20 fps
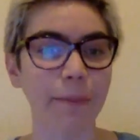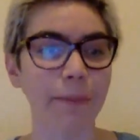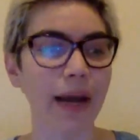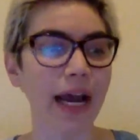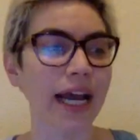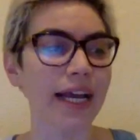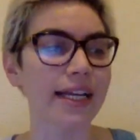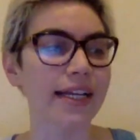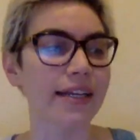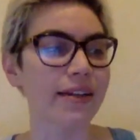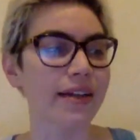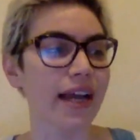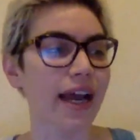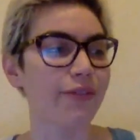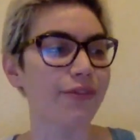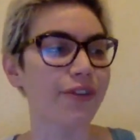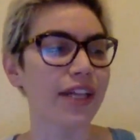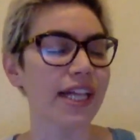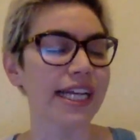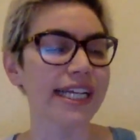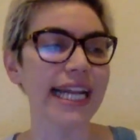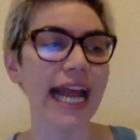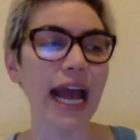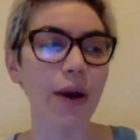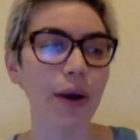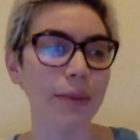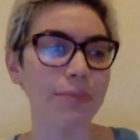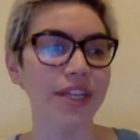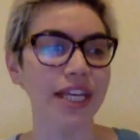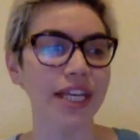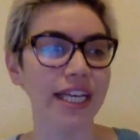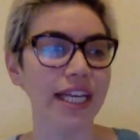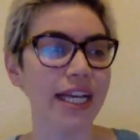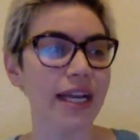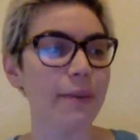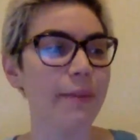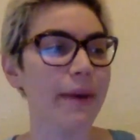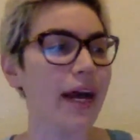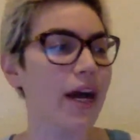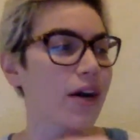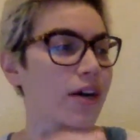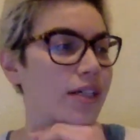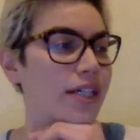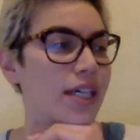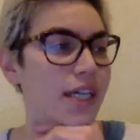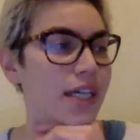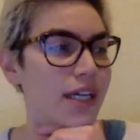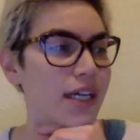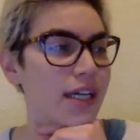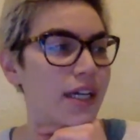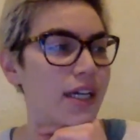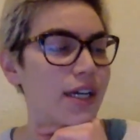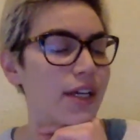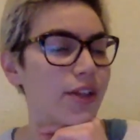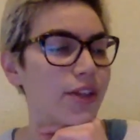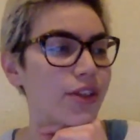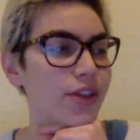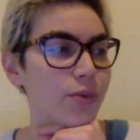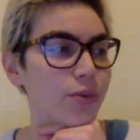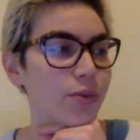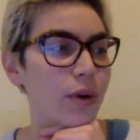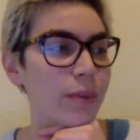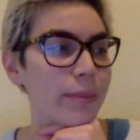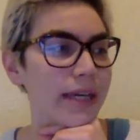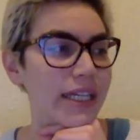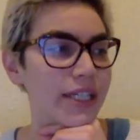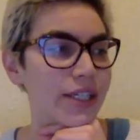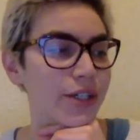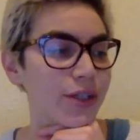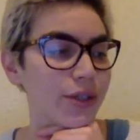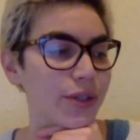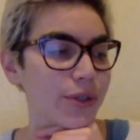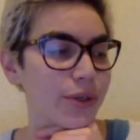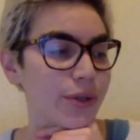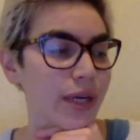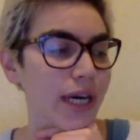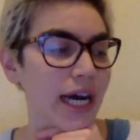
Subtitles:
I feel like now I'm thinking about the woman who